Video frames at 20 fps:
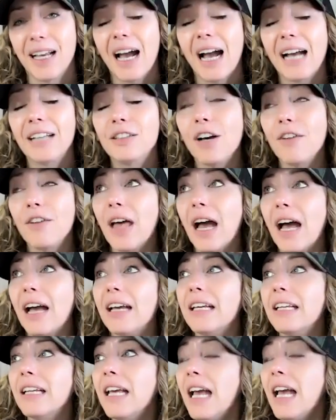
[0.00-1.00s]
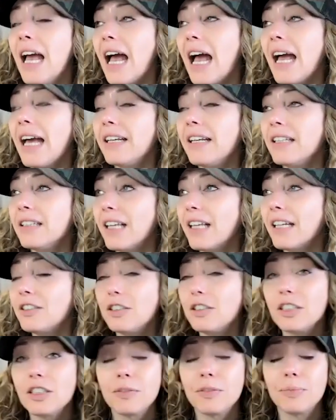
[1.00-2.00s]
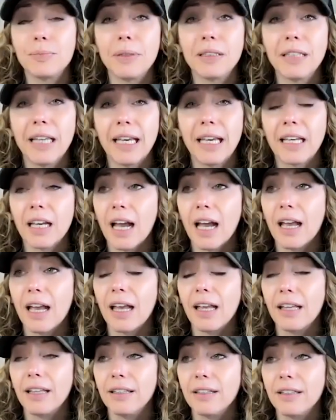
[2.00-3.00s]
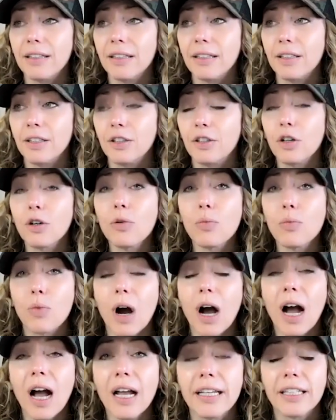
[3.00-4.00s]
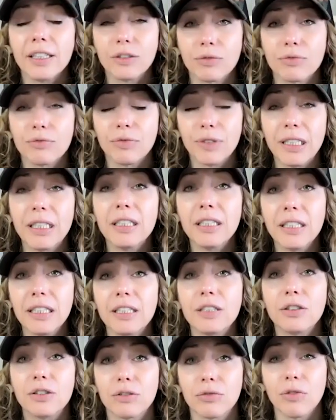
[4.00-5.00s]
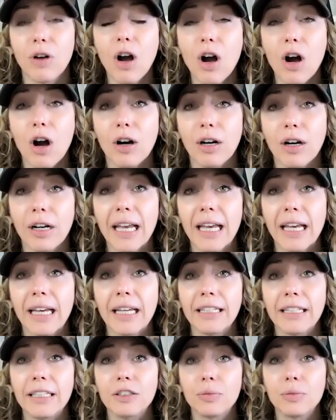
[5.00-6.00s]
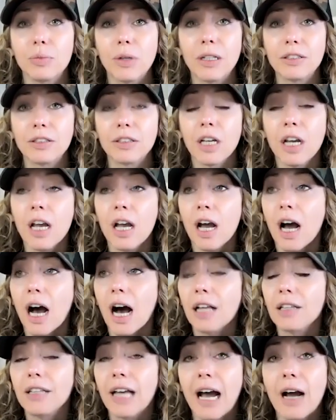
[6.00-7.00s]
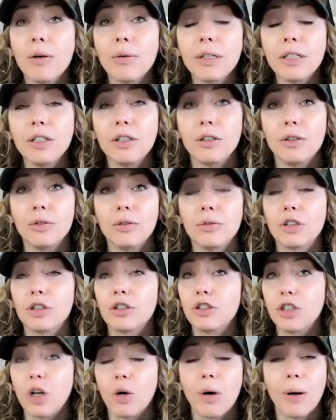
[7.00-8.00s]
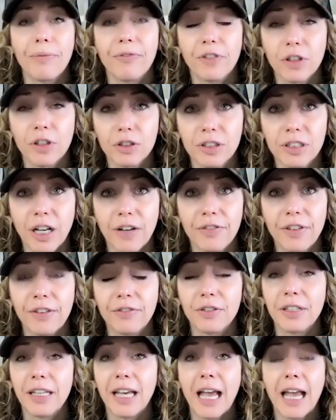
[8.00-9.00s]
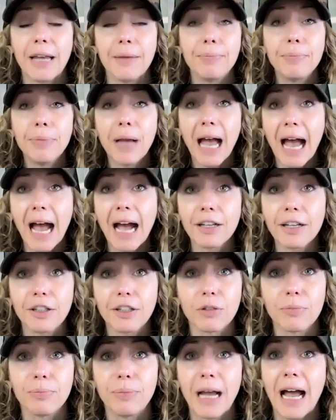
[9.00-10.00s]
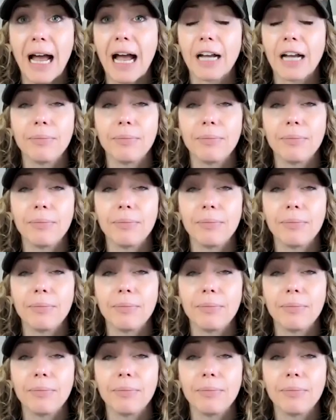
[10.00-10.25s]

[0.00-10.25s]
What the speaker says: I love that. And let's just like your why is really strong, and it's what's allowing you to show up for yourself every day, pack your bag,